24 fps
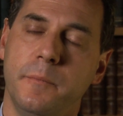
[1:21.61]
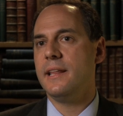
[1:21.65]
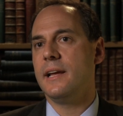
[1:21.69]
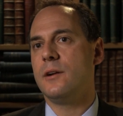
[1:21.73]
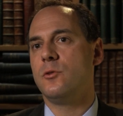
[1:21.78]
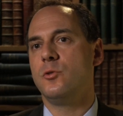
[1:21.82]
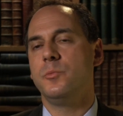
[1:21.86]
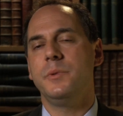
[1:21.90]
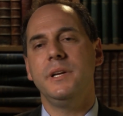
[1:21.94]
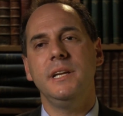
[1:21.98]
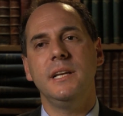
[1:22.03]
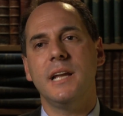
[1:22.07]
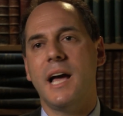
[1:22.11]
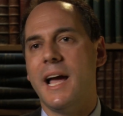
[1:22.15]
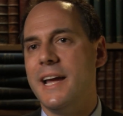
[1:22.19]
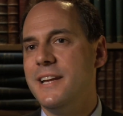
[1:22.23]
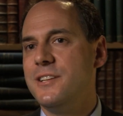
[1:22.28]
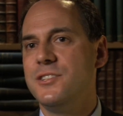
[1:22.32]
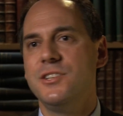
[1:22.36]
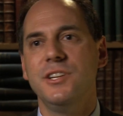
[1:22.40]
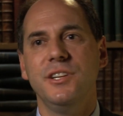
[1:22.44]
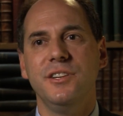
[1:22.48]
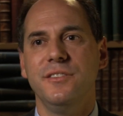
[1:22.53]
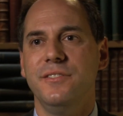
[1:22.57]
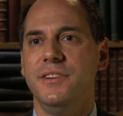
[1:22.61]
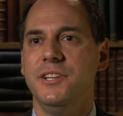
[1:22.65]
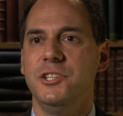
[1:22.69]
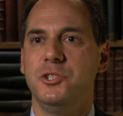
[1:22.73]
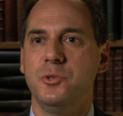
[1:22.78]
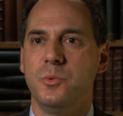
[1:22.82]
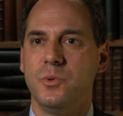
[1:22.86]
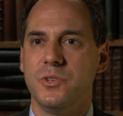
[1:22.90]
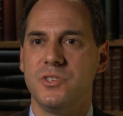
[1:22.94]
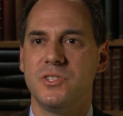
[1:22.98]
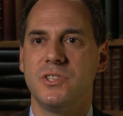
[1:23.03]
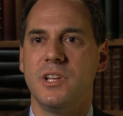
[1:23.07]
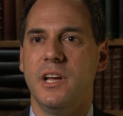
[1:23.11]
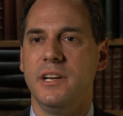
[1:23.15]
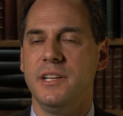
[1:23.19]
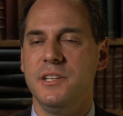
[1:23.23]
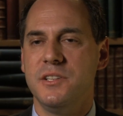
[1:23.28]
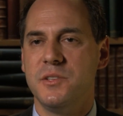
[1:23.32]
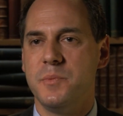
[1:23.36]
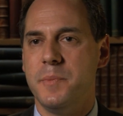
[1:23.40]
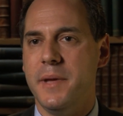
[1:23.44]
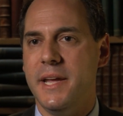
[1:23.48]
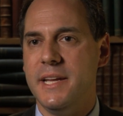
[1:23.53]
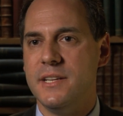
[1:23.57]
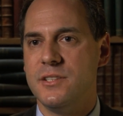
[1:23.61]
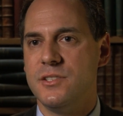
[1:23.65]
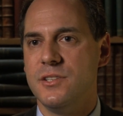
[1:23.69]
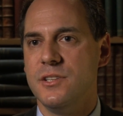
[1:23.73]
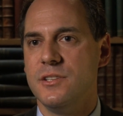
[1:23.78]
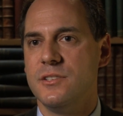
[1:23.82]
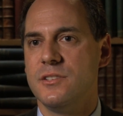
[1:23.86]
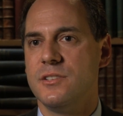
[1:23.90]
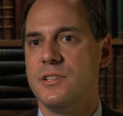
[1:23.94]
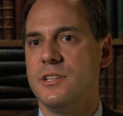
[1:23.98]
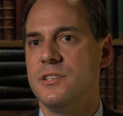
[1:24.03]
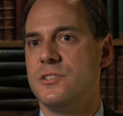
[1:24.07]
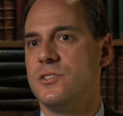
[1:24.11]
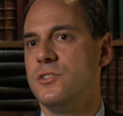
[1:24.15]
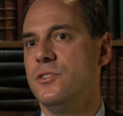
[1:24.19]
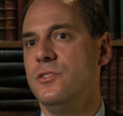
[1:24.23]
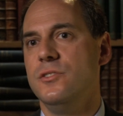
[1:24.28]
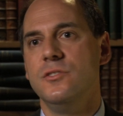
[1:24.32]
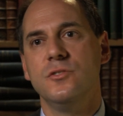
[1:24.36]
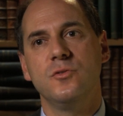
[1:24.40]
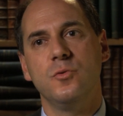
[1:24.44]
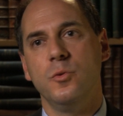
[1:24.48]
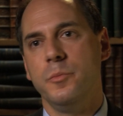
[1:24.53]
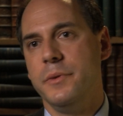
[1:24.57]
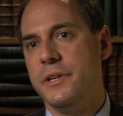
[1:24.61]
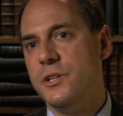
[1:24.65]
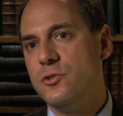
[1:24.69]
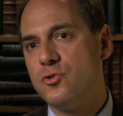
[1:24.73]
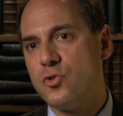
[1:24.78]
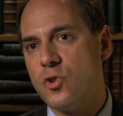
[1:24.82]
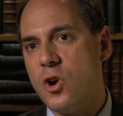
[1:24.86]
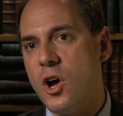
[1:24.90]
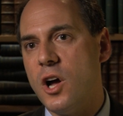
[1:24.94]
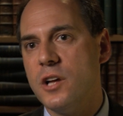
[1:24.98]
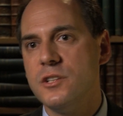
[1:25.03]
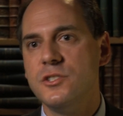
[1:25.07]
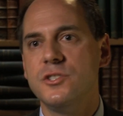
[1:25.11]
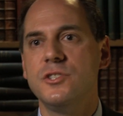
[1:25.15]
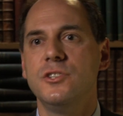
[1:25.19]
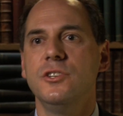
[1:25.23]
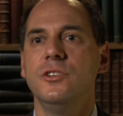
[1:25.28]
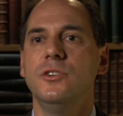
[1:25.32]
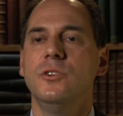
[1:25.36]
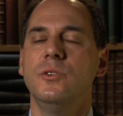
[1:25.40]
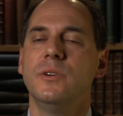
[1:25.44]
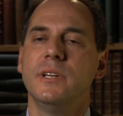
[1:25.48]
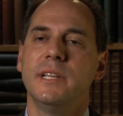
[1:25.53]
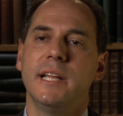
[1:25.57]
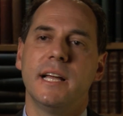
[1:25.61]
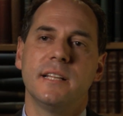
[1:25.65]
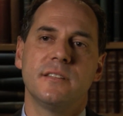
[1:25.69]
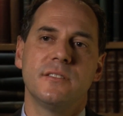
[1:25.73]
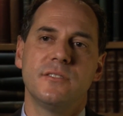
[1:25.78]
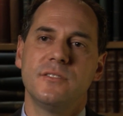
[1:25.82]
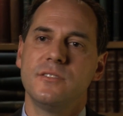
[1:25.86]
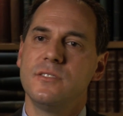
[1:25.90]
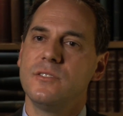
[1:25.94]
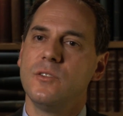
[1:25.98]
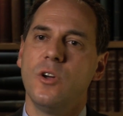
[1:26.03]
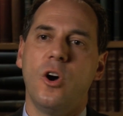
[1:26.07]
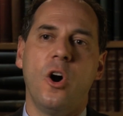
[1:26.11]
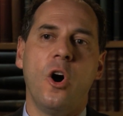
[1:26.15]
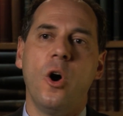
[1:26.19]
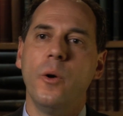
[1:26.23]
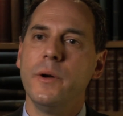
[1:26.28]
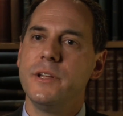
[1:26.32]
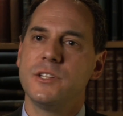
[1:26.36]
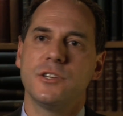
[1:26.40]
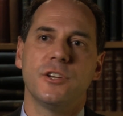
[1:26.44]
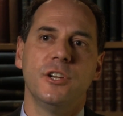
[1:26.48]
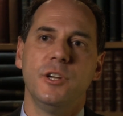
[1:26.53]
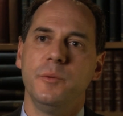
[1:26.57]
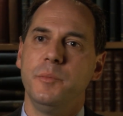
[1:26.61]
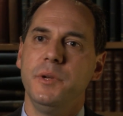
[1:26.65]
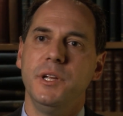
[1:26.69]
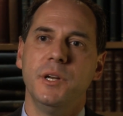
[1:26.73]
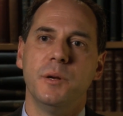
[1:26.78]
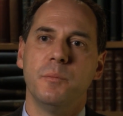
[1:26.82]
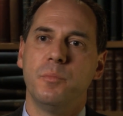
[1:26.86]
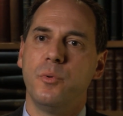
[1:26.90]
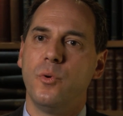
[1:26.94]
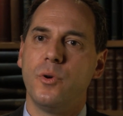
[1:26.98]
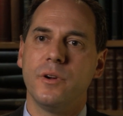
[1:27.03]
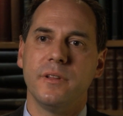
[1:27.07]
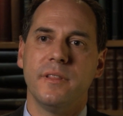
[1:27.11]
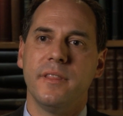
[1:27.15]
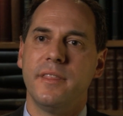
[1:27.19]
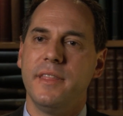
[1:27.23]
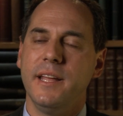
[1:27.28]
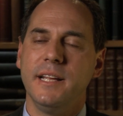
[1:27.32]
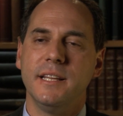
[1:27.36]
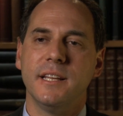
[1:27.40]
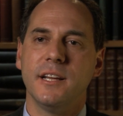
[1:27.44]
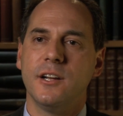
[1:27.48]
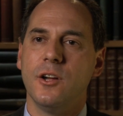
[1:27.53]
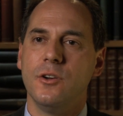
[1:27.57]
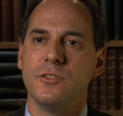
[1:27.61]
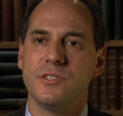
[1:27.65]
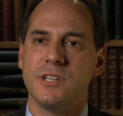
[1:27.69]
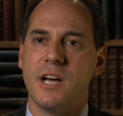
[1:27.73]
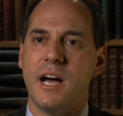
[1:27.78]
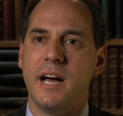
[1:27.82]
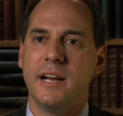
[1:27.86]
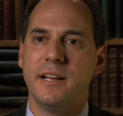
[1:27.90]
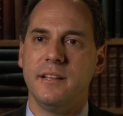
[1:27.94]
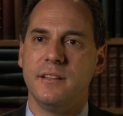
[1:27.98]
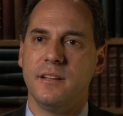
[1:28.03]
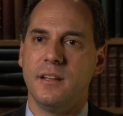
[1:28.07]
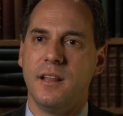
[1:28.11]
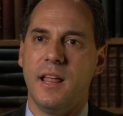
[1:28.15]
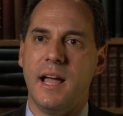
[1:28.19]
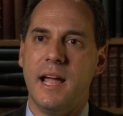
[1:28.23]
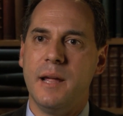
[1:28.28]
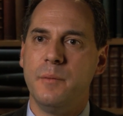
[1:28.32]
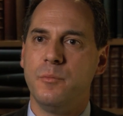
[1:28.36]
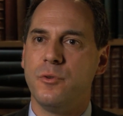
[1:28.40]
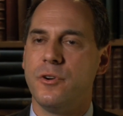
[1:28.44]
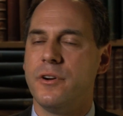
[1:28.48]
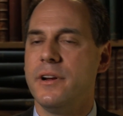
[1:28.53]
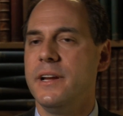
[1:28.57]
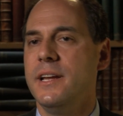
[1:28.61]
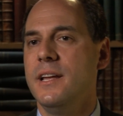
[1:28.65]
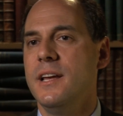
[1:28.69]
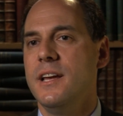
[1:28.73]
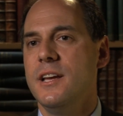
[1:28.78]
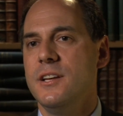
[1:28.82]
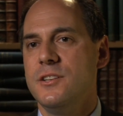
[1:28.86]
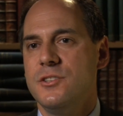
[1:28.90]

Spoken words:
There will be nice individual study spaces that students will be drawn to, and that's always going to be an important thing that goes on in the library.